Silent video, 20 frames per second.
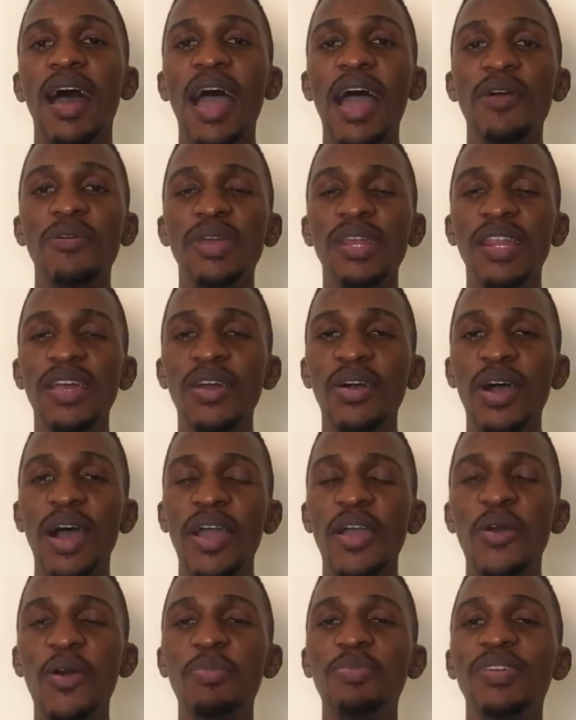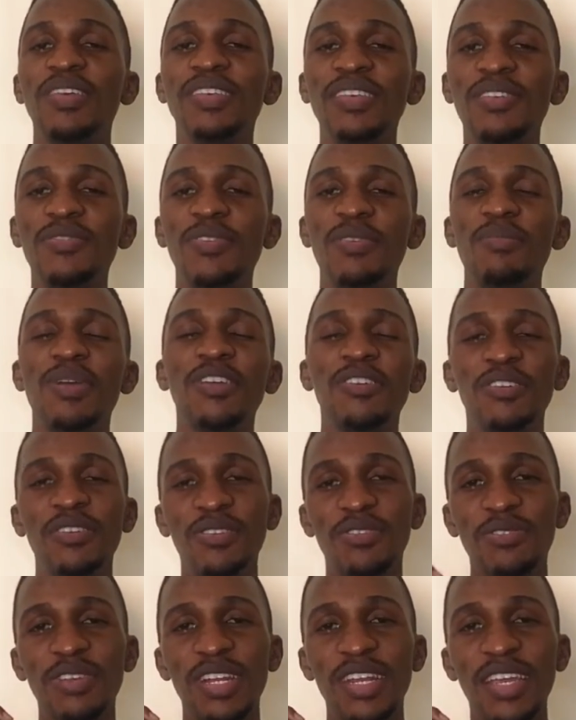I hope this
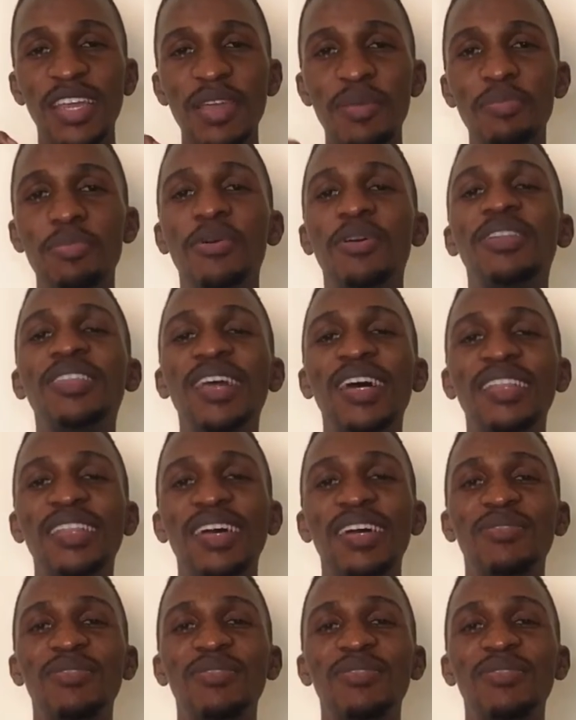information is really important